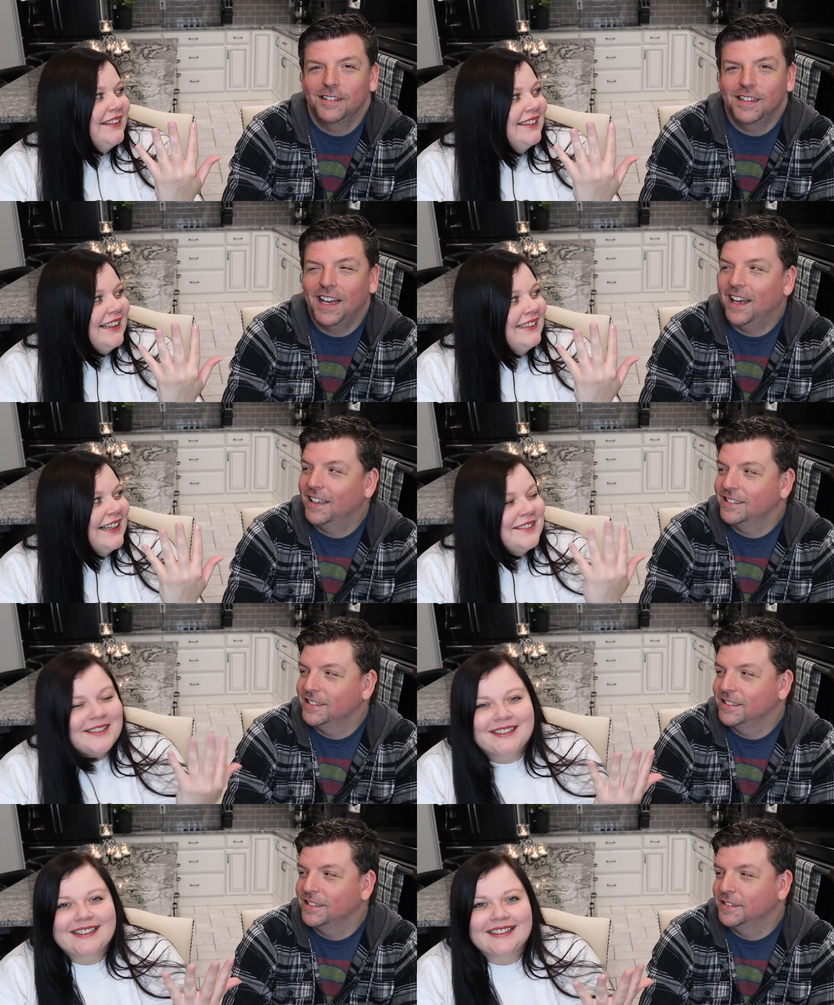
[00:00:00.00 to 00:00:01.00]
Speaker 1: Like yeah. that
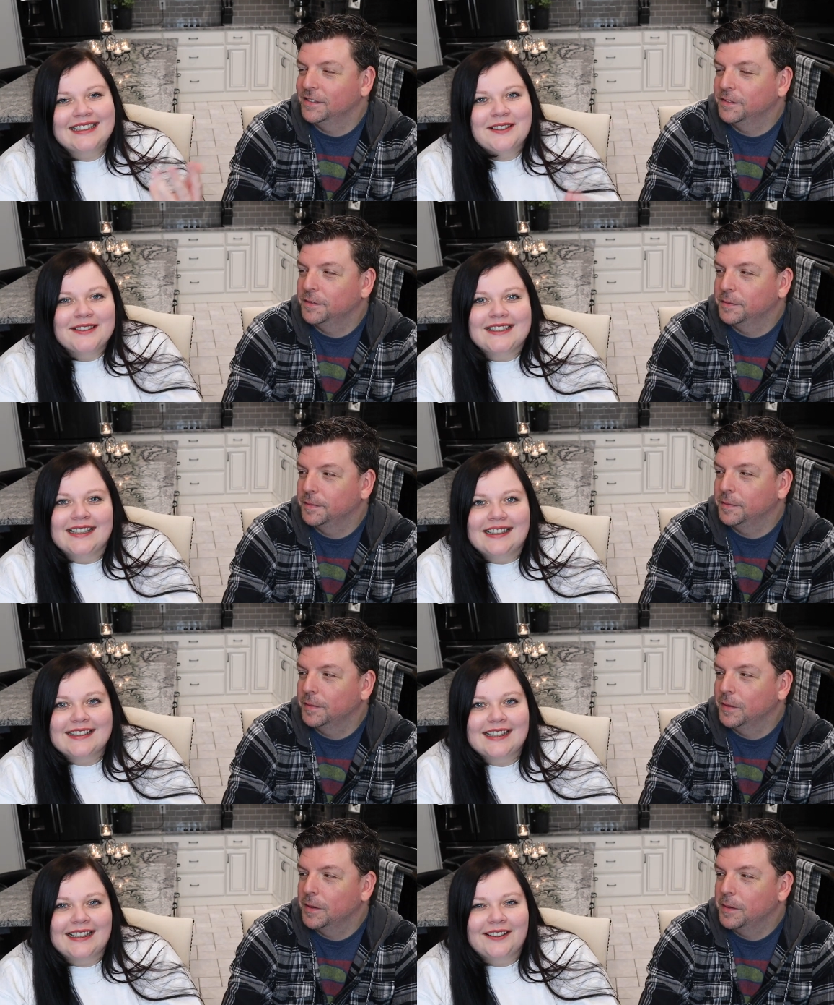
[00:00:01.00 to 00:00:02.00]
was that was
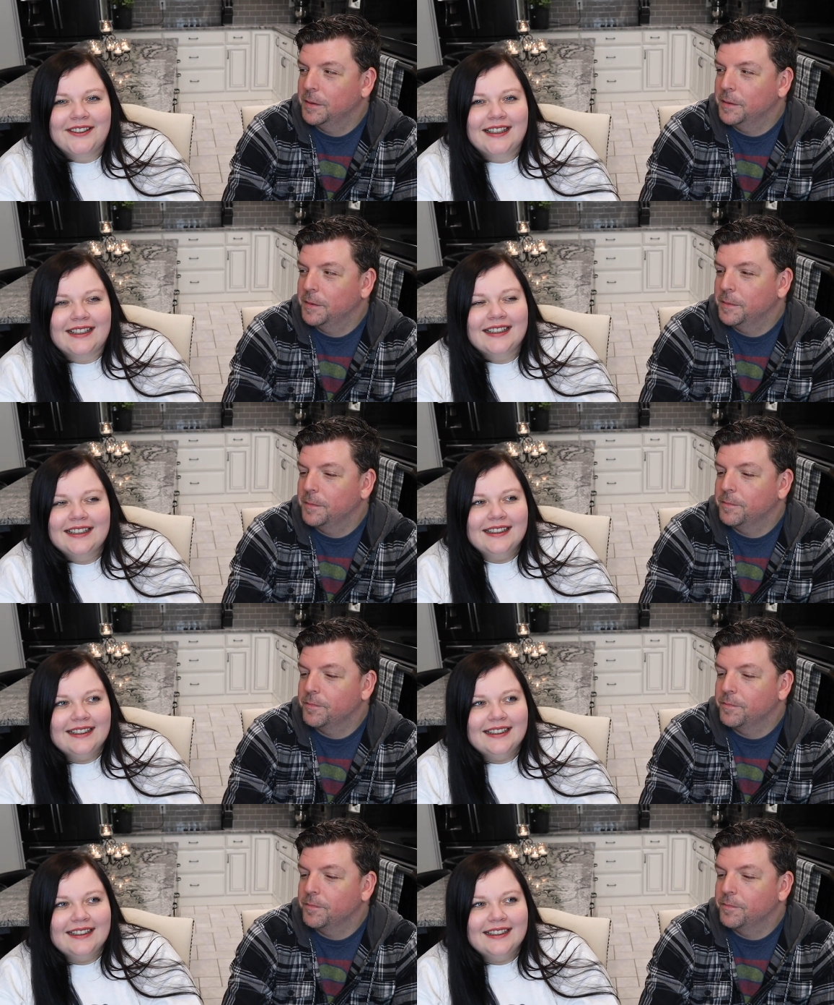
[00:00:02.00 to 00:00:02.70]
nuts. Like I feel like